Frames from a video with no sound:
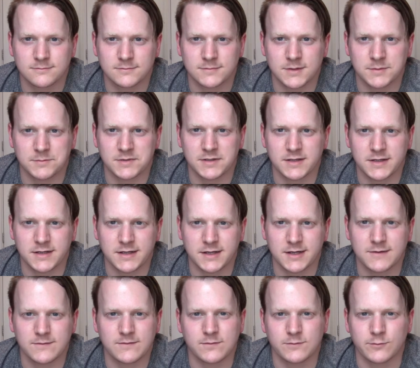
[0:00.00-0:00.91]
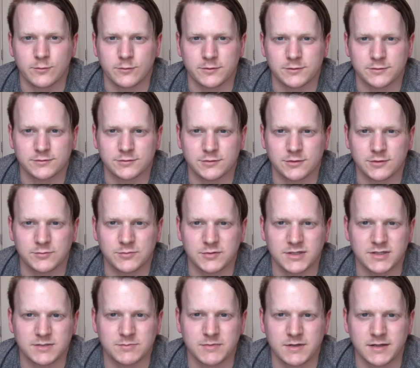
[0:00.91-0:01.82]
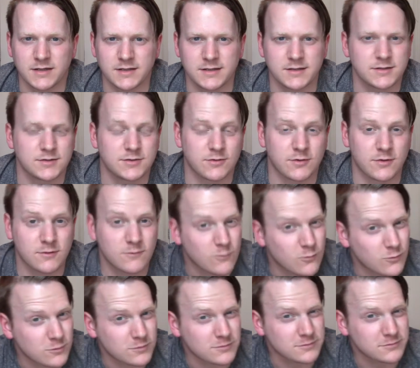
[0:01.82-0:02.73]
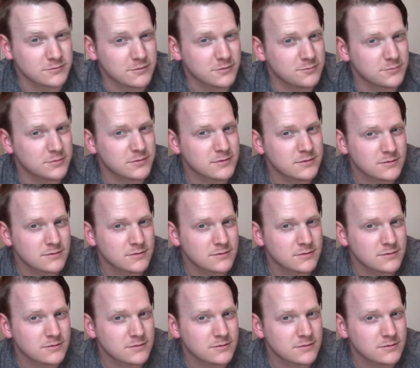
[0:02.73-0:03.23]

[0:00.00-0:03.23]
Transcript: I mean, I have a wardrobe, but it's mainly a dark wardrobe.